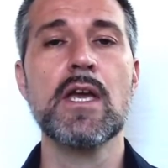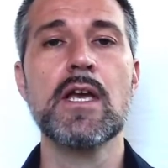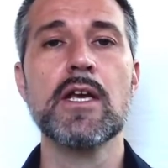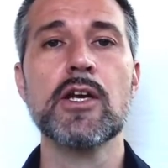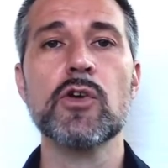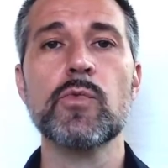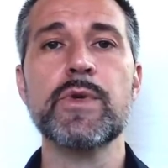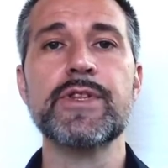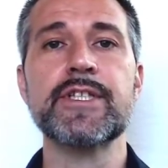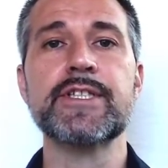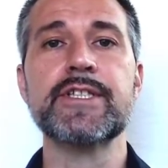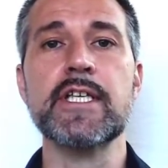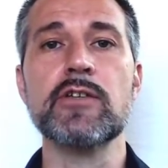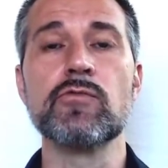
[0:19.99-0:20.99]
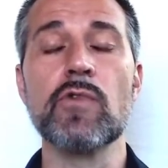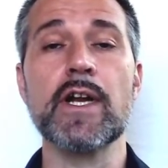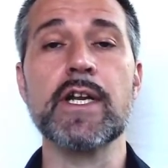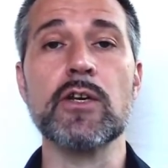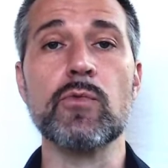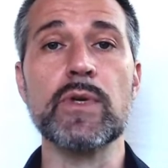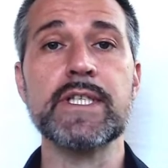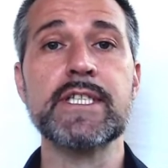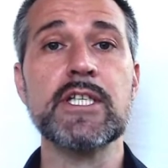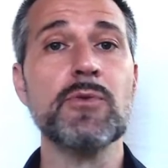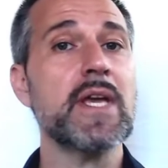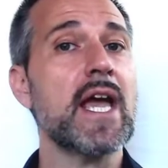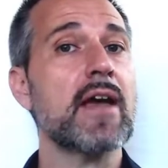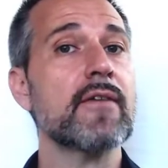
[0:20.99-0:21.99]
Here with the scene running, we see
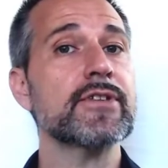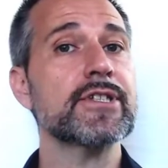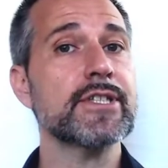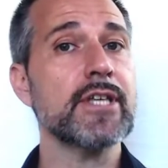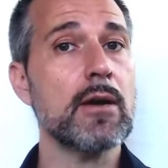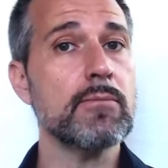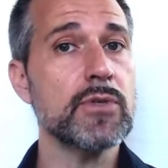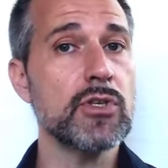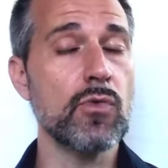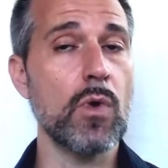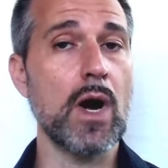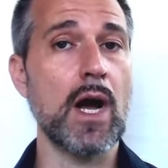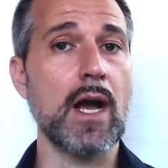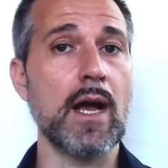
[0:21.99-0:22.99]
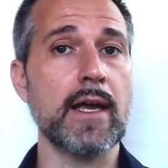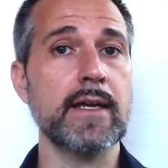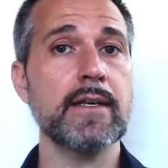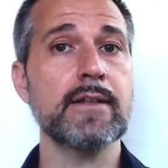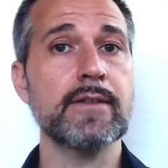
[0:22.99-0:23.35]
we have some UI